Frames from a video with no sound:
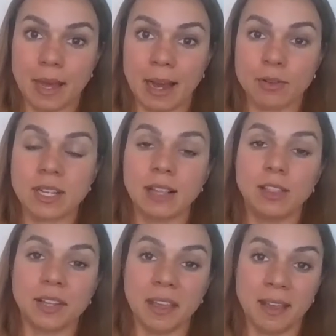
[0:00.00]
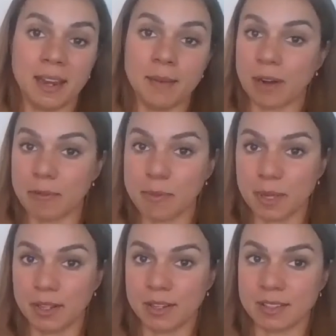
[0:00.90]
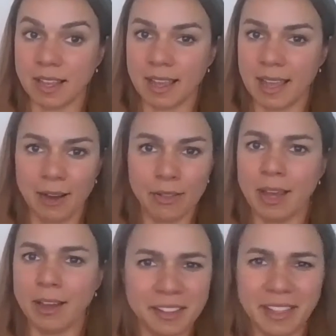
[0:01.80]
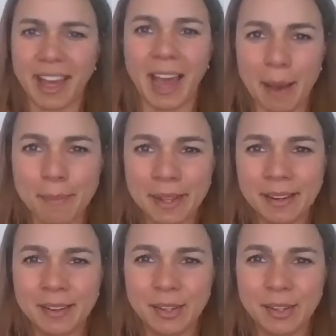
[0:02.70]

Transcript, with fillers: outside looking in, it probably looks like, how the hell did that happen?